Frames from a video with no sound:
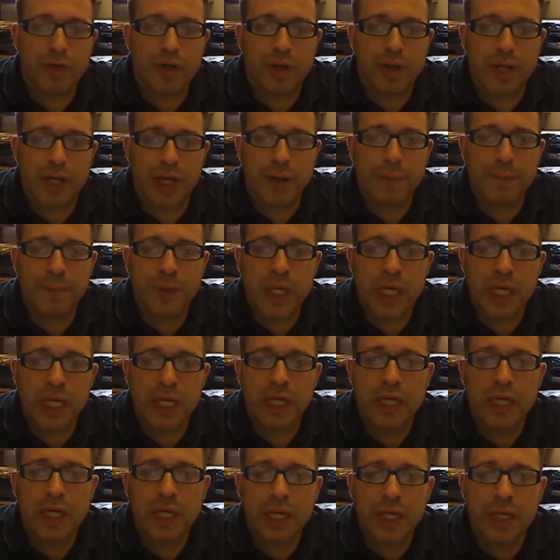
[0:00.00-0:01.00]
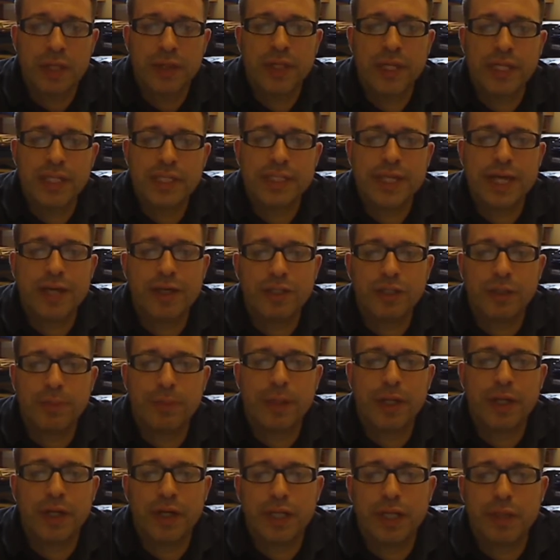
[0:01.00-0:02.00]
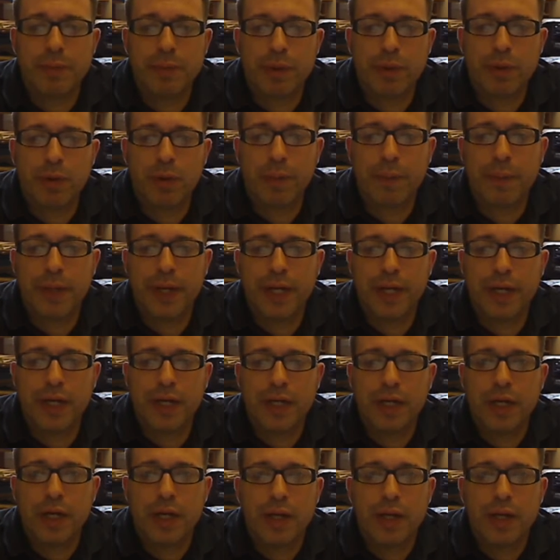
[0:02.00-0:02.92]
Okay, these sounds appear in the minimal pair